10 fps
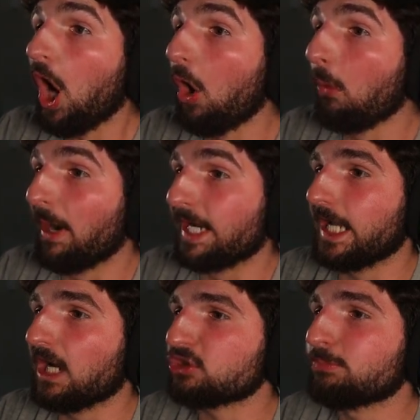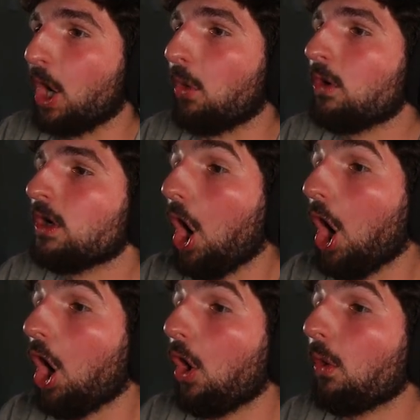Oh my gosh, bro!
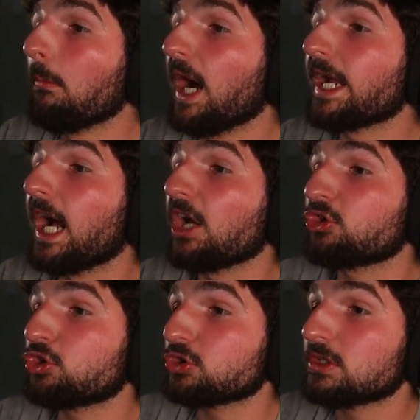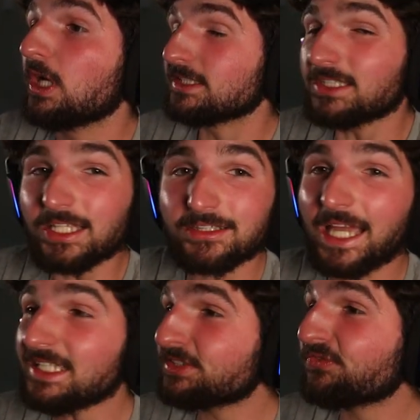Oh my gosh! The
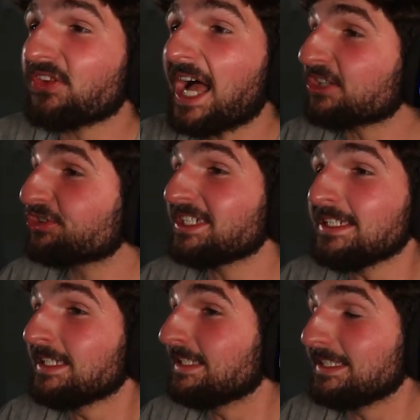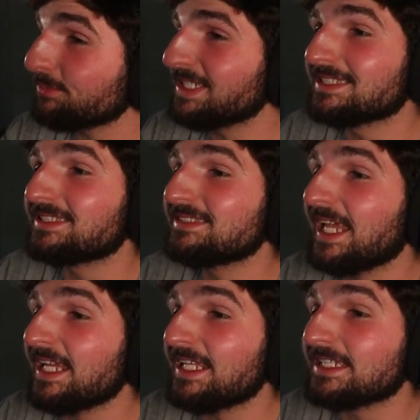lights flashing gives me
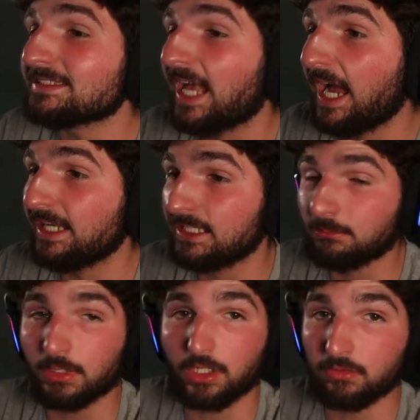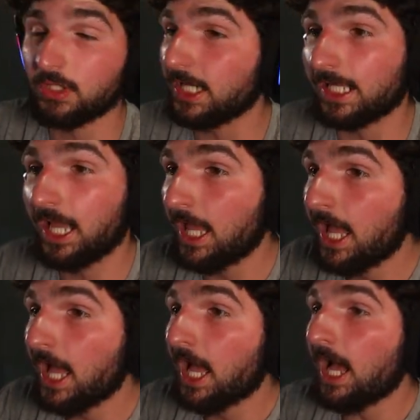insane anxiety, bro. Like,
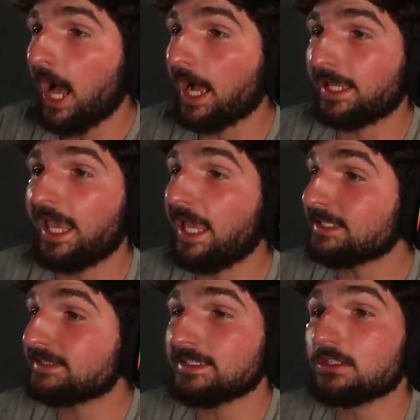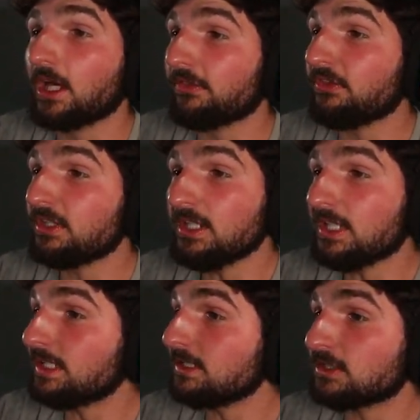I can't see nothing,
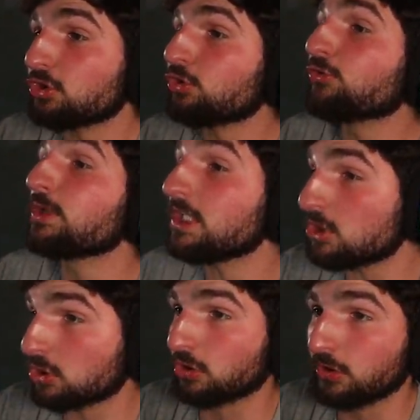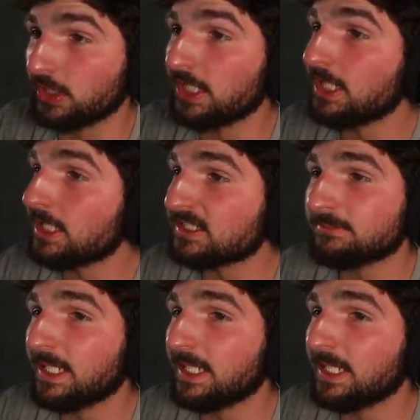and this creature is